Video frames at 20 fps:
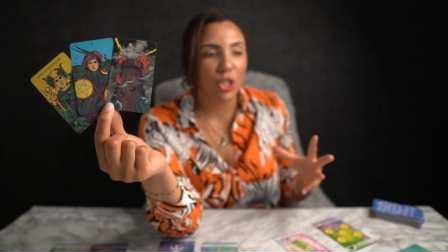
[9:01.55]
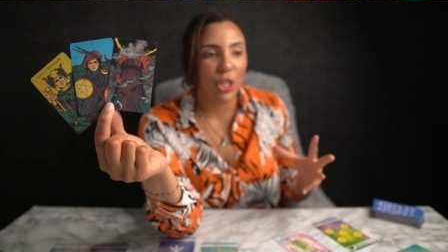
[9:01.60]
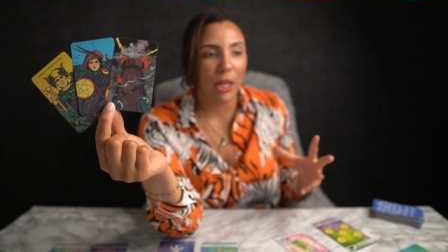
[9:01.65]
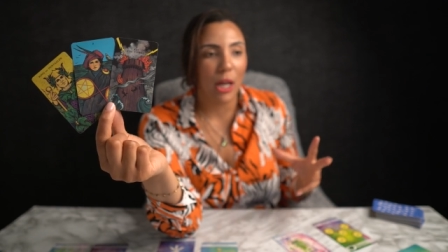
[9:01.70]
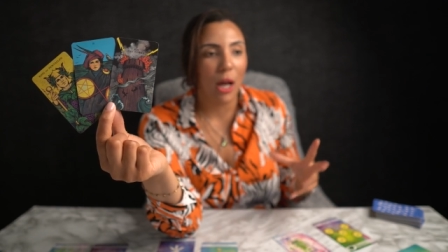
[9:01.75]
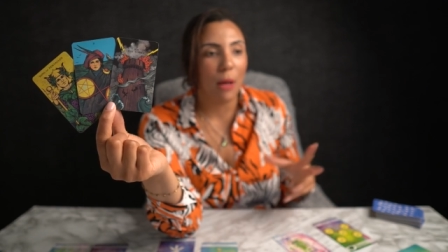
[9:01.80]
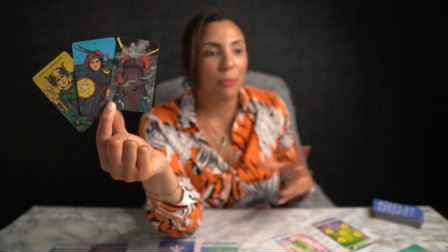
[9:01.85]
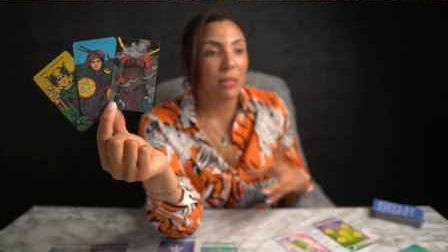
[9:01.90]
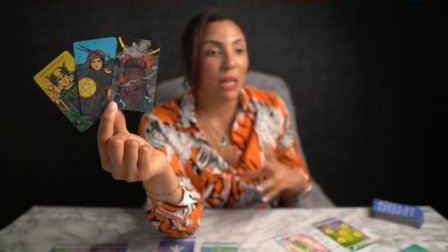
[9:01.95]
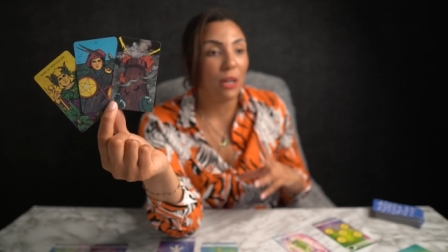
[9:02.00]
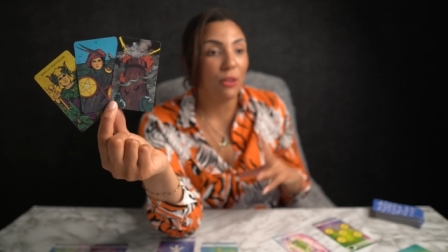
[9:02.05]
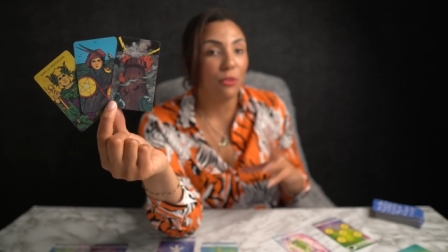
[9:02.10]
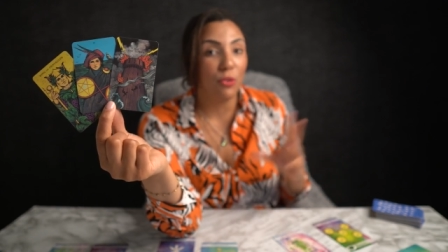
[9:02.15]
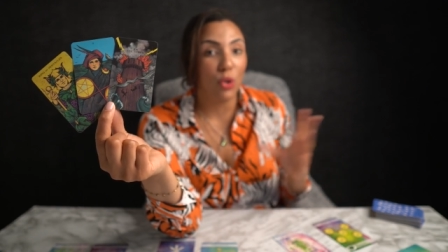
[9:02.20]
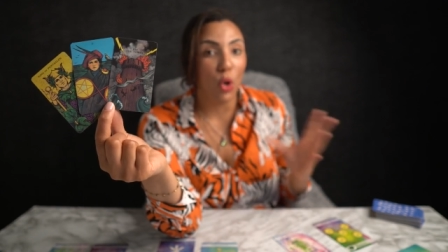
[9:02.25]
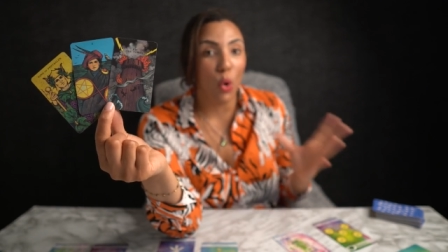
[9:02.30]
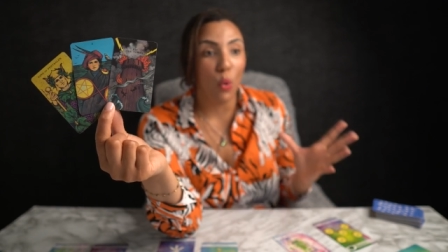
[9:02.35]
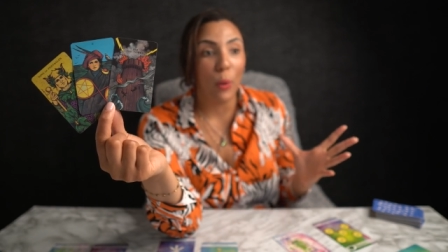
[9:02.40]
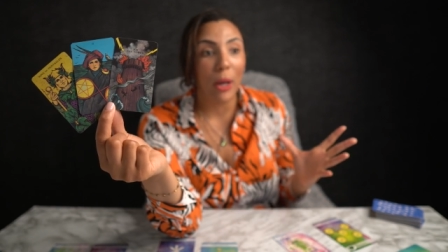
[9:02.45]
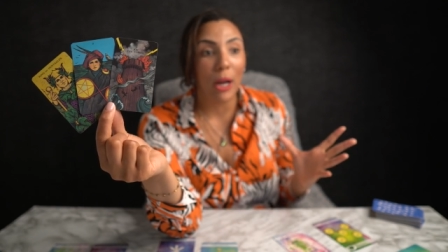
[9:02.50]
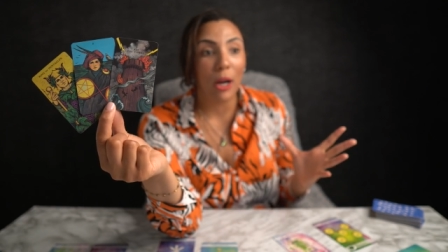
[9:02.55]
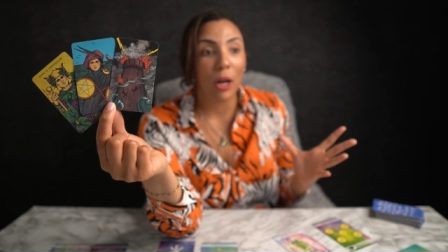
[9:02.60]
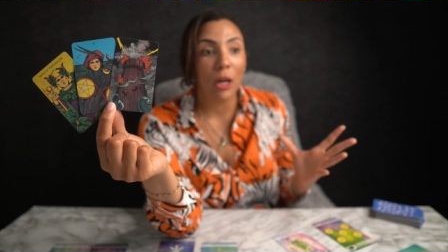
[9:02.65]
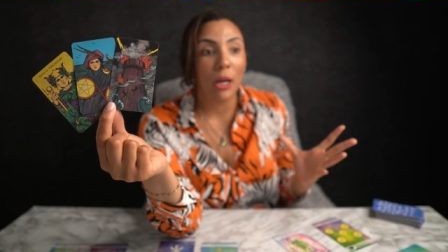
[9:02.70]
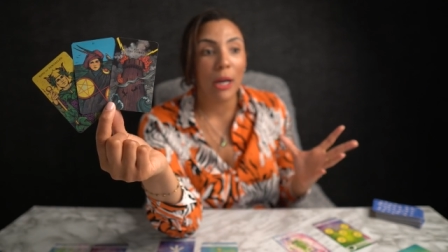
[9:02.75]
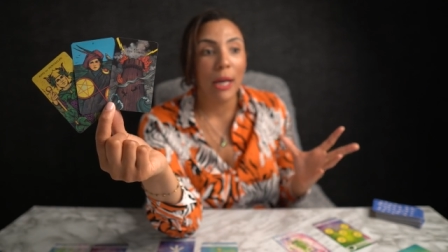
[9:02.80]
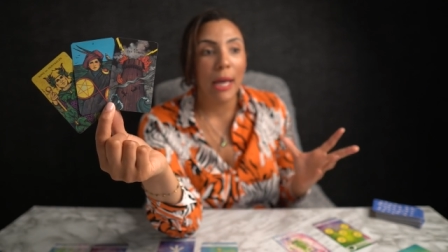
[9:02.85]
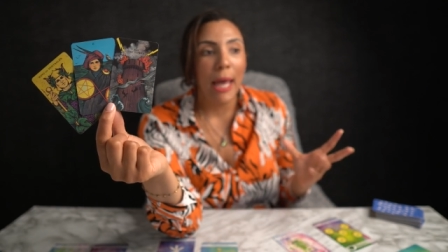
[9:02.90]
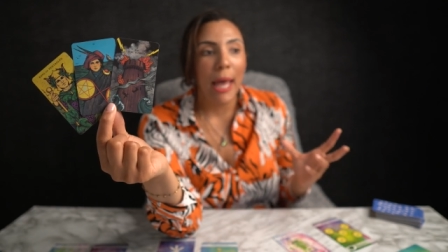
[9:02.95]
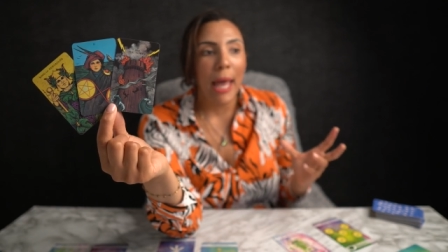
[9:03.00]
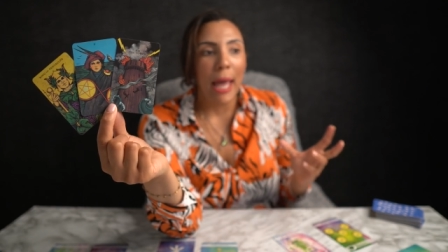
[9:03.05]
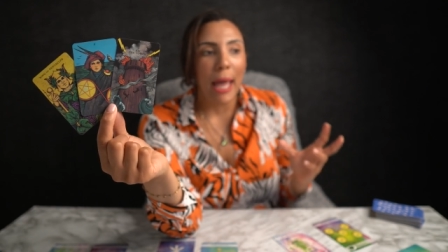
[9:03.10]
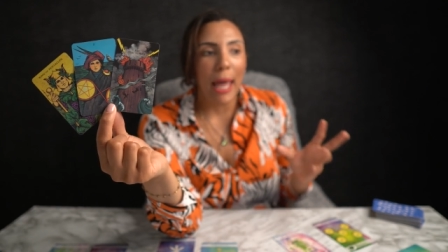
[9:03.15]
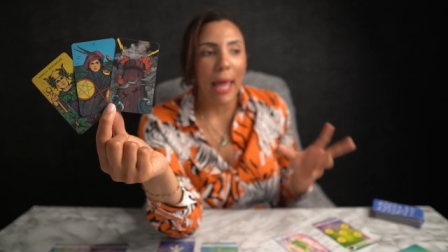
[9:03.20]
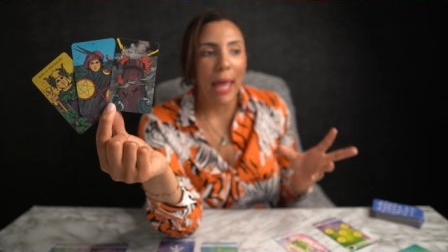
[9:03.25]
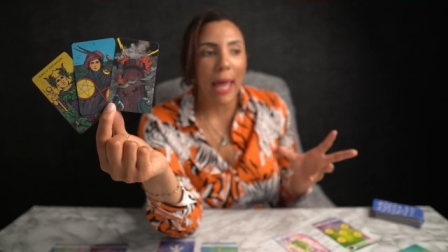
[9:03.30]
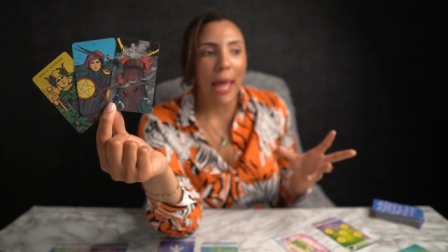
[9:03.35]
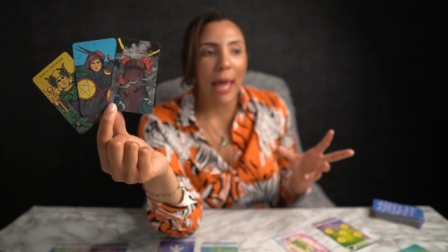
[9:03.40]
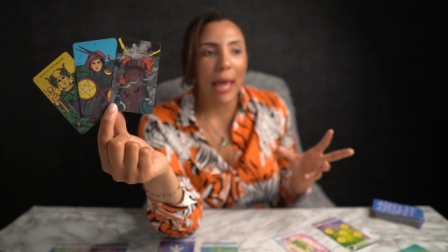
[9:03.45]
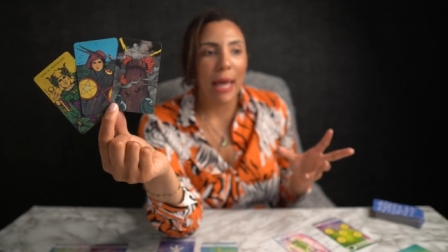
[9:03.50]
that comes out of nowhere,
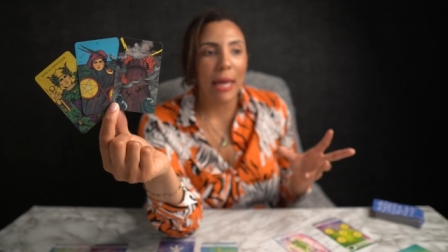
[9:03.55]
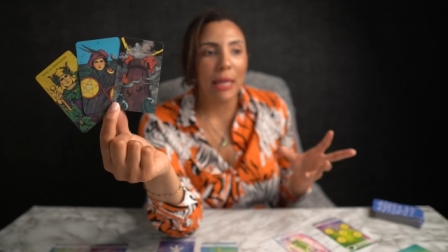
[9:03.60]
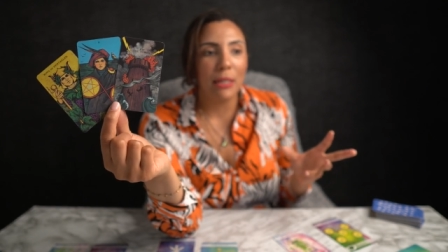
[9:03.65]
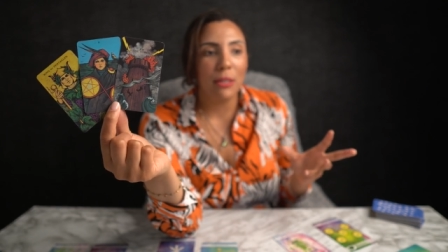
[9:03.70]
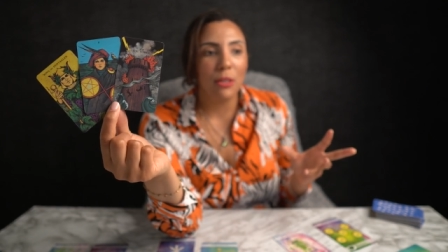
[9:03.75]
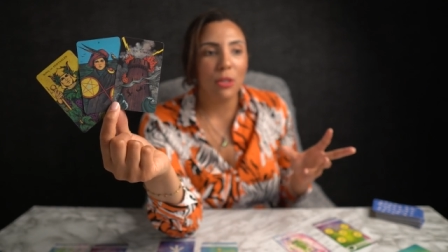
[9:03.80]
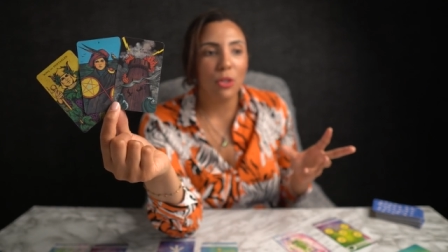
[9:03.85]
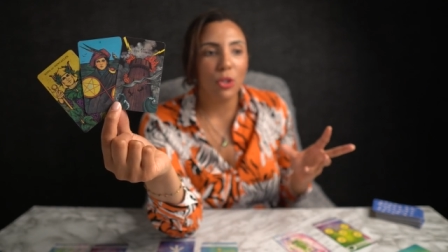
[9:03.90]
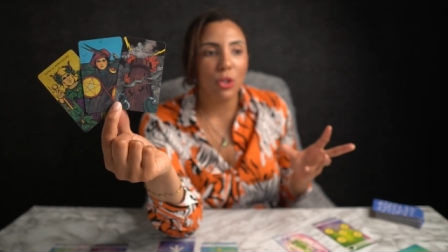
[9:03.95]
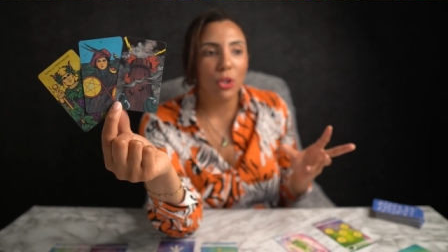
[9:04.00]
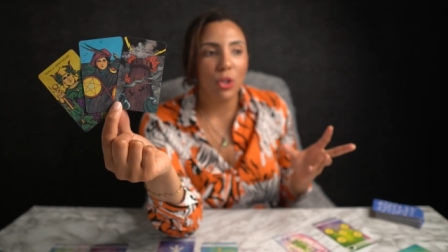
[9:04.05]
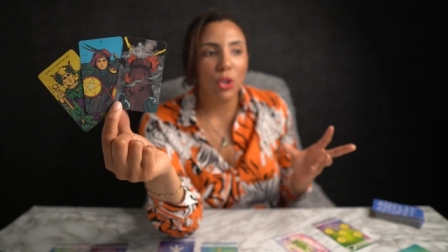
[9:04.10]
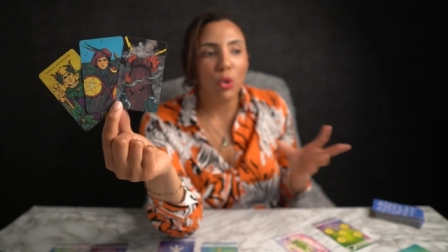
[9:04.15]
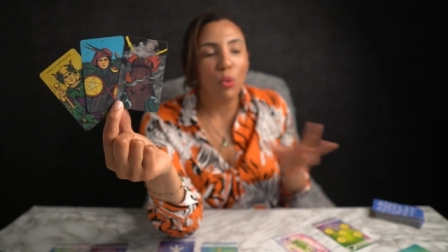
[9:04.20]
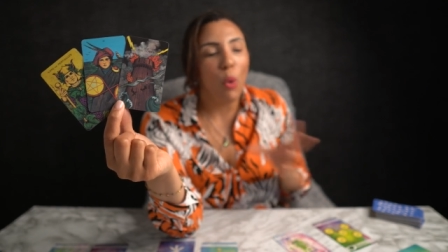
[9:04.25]
and you